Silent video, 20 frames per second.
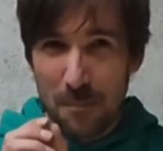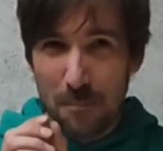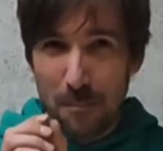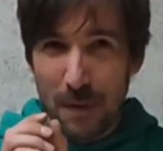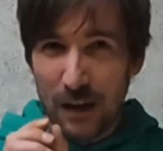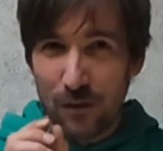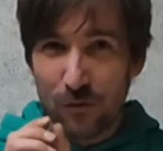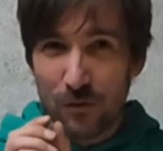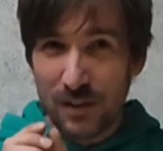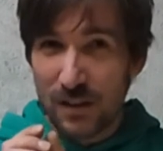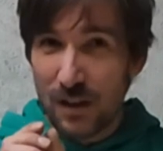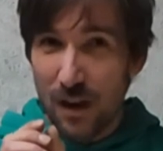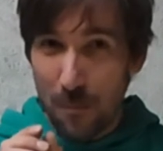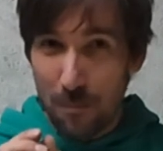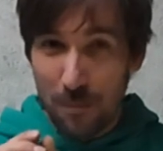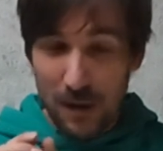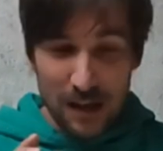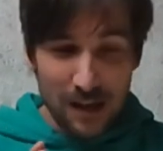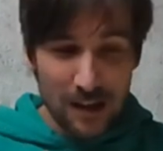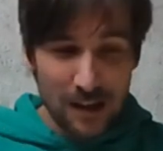
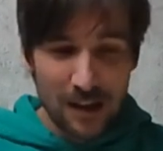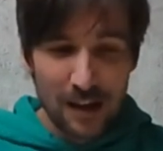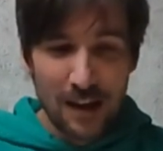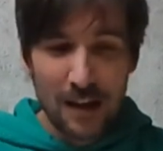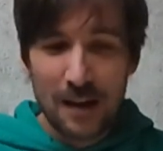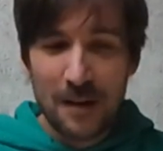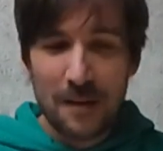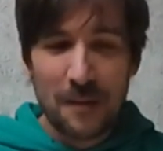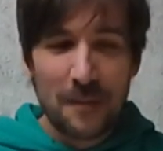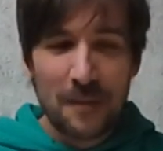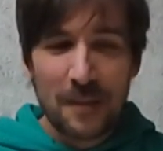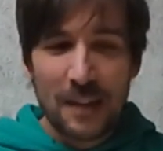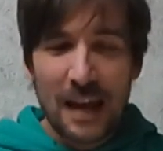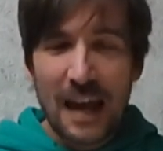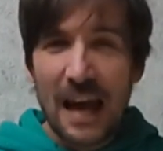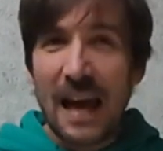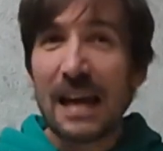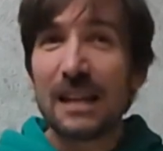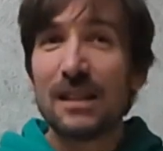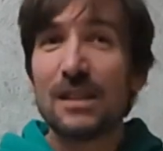microscopic
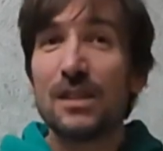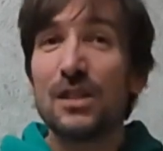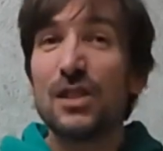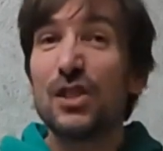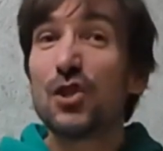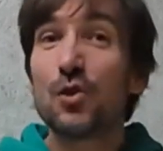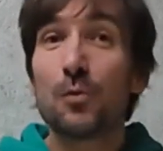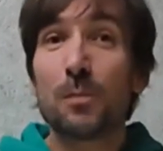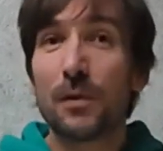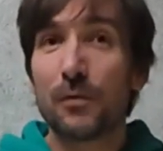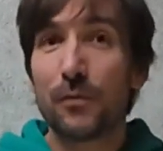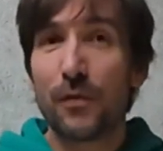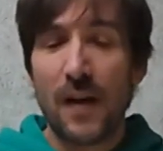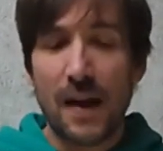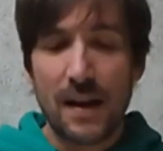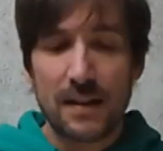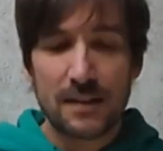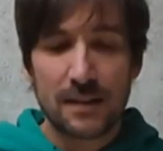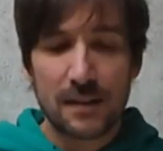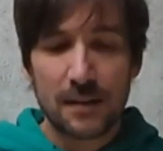and super
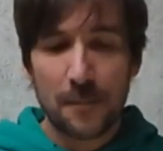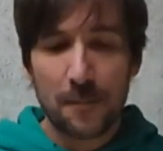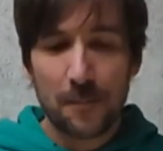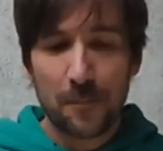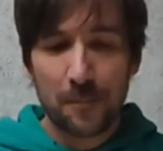fast.